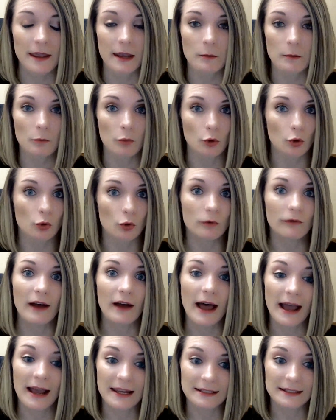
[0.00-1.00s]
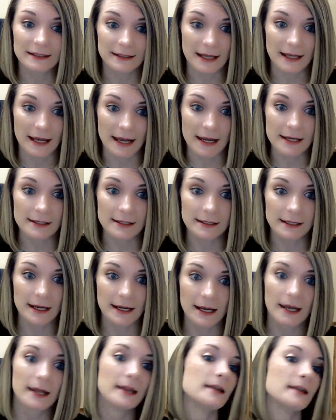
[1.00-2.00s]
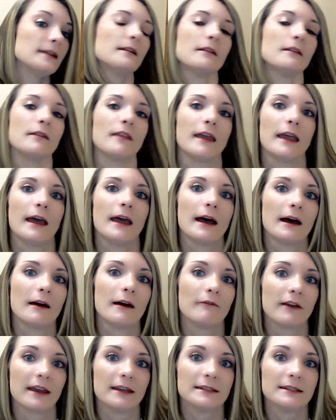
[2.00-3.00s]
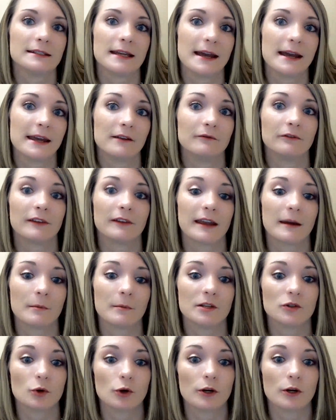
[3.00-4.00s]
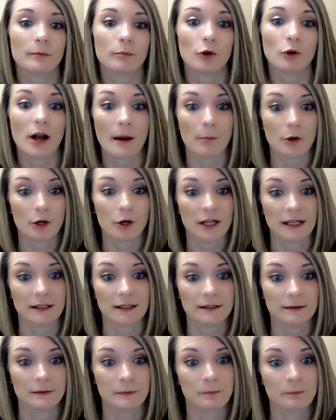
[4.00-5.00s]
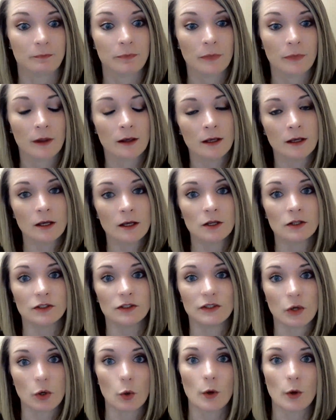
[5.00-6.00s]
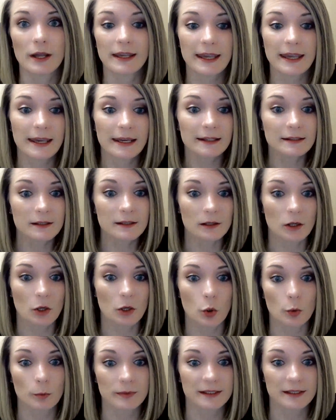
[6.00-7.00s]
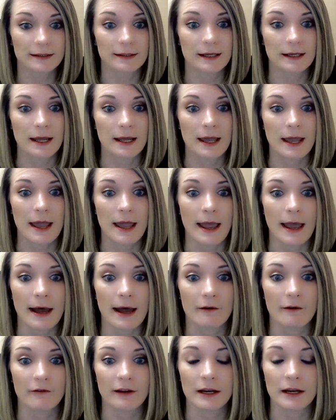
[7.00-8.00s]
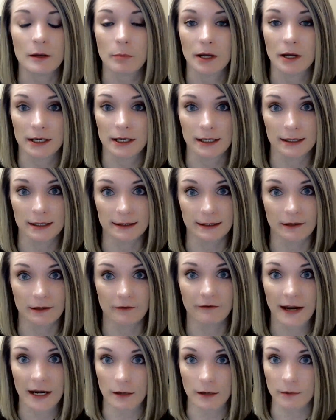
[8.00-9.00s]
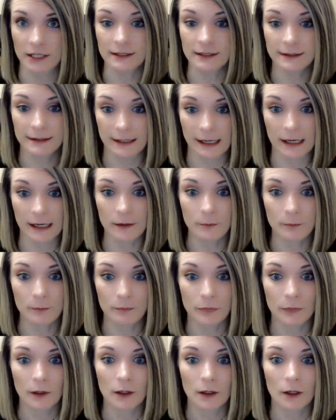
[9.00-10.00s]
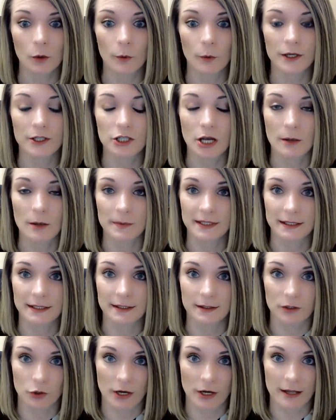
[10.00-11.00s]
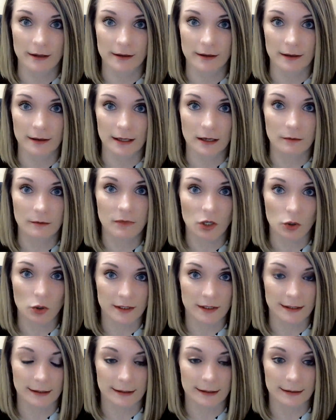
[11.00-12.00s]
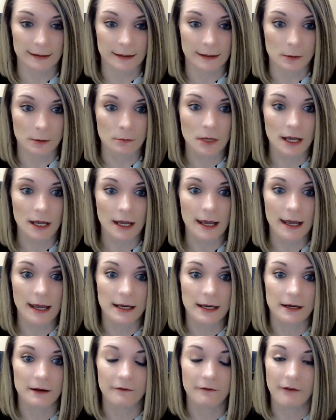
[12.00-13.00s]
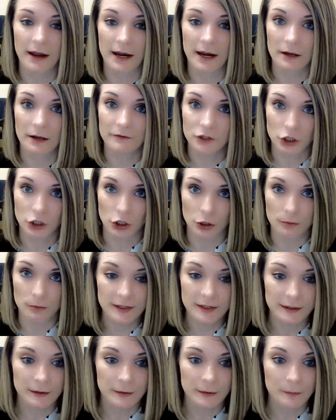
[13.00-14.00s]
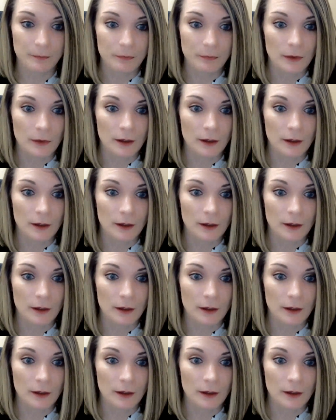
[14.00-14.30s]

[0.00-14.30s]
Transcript: They improve eyesight, and they have anti-inflammatory properties. So cantaloupes have an abundance of vitamin C, which helps to strengthen the immune system and fight off germs.